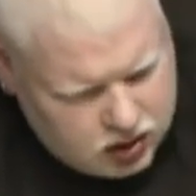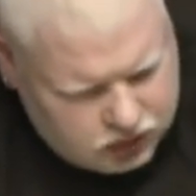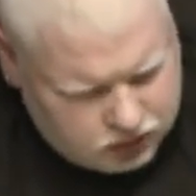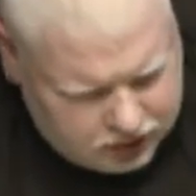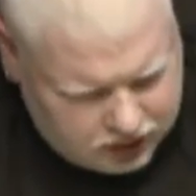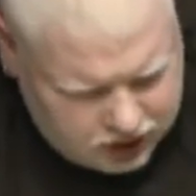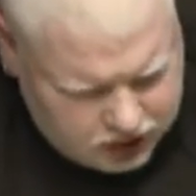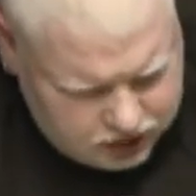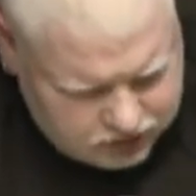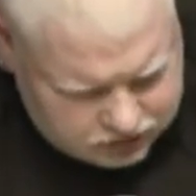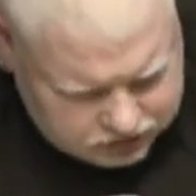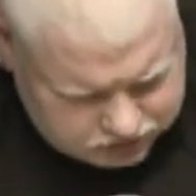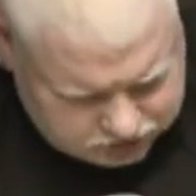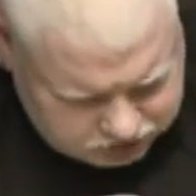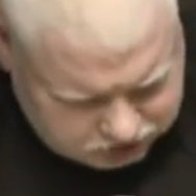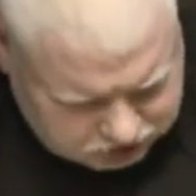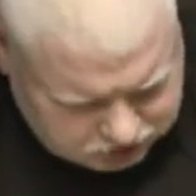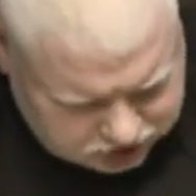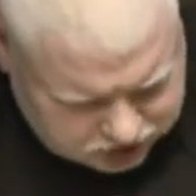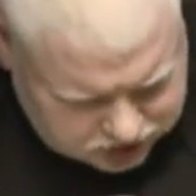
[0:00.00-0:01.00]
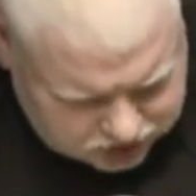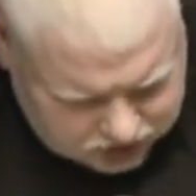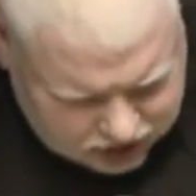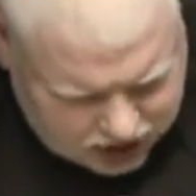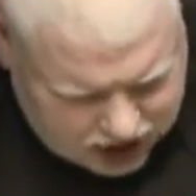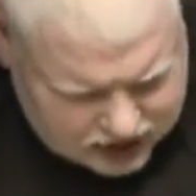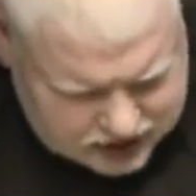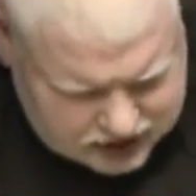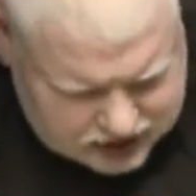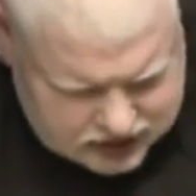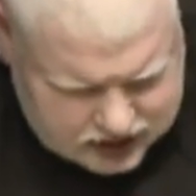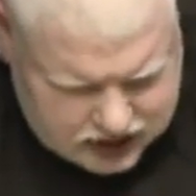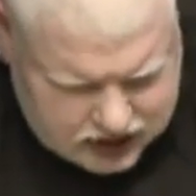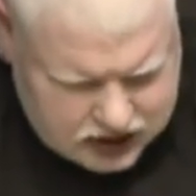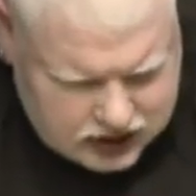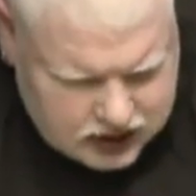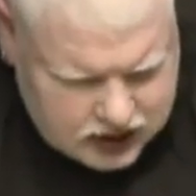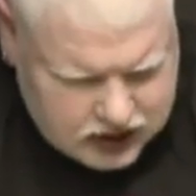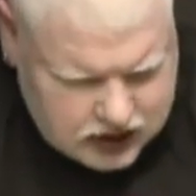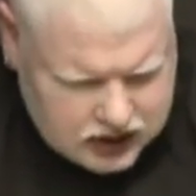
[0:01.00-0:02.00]
Really, as I
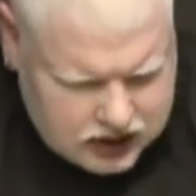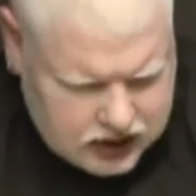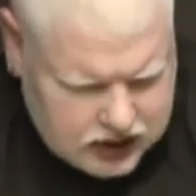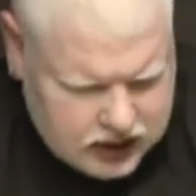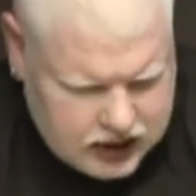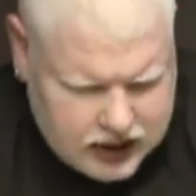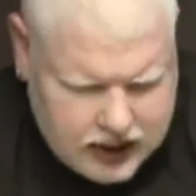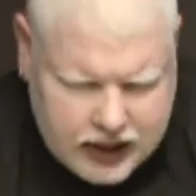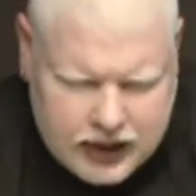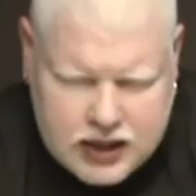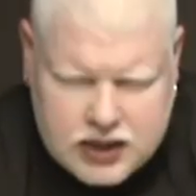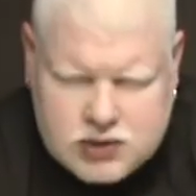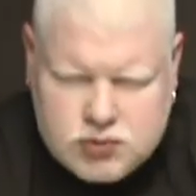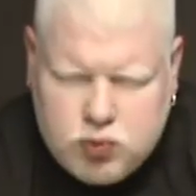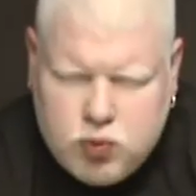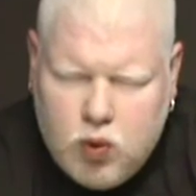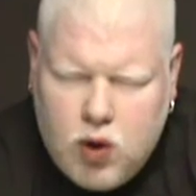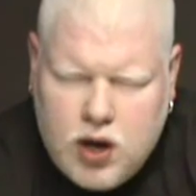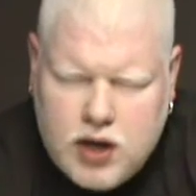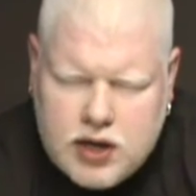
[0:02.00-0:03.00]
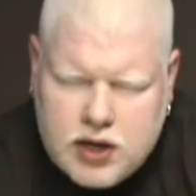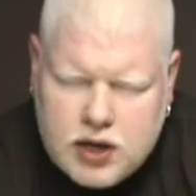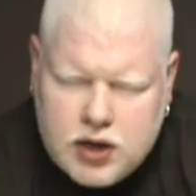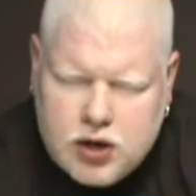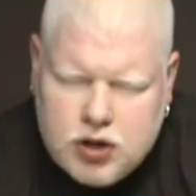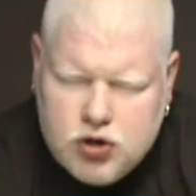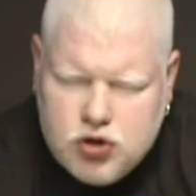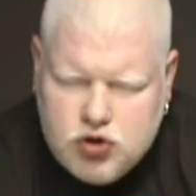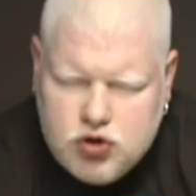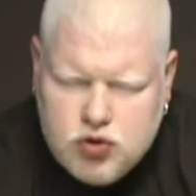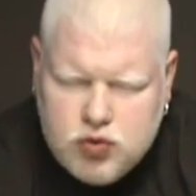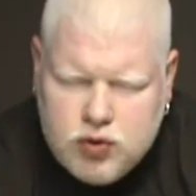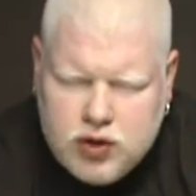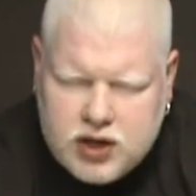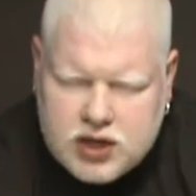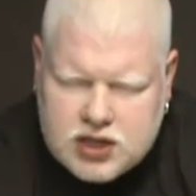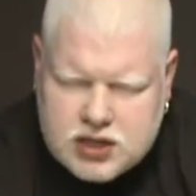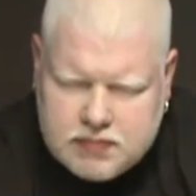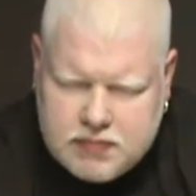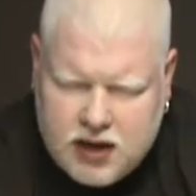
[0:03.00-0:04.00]
said, it is what you would
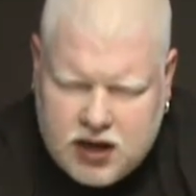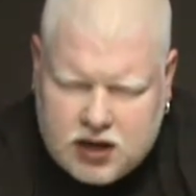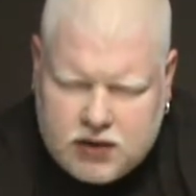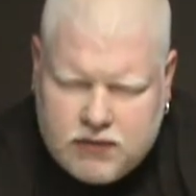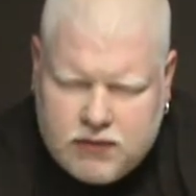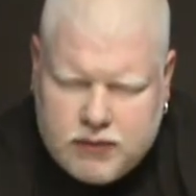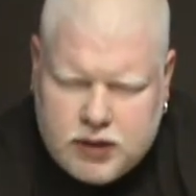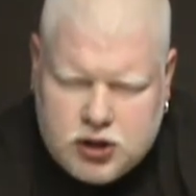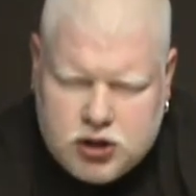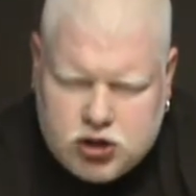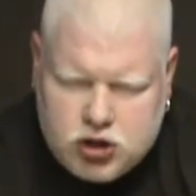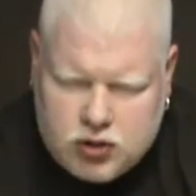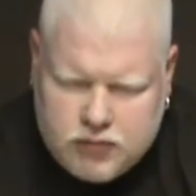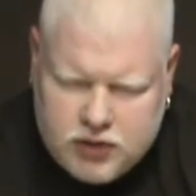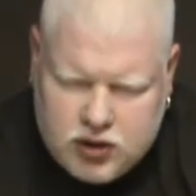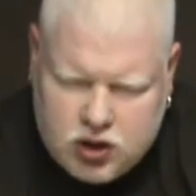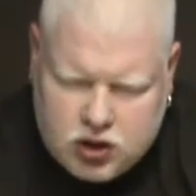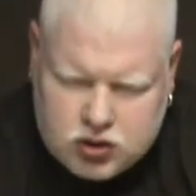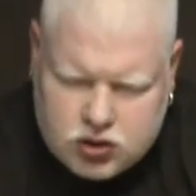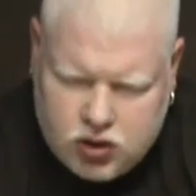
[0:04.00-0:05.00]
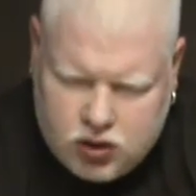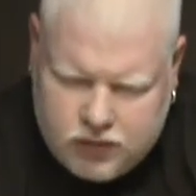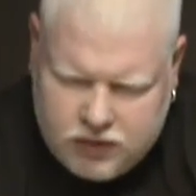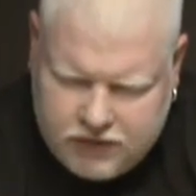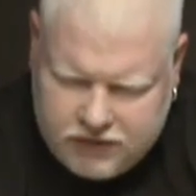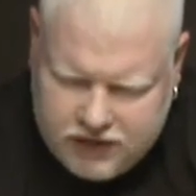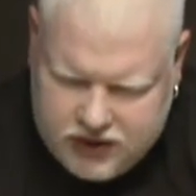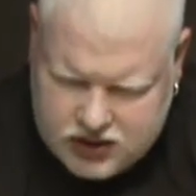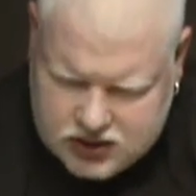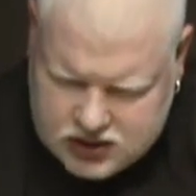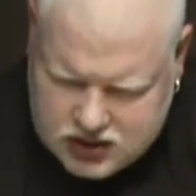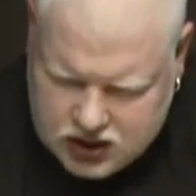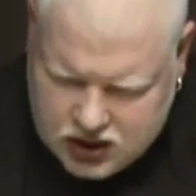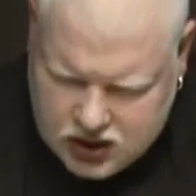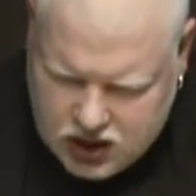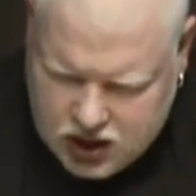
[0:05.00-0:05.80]
expect from a German Oktoberfest,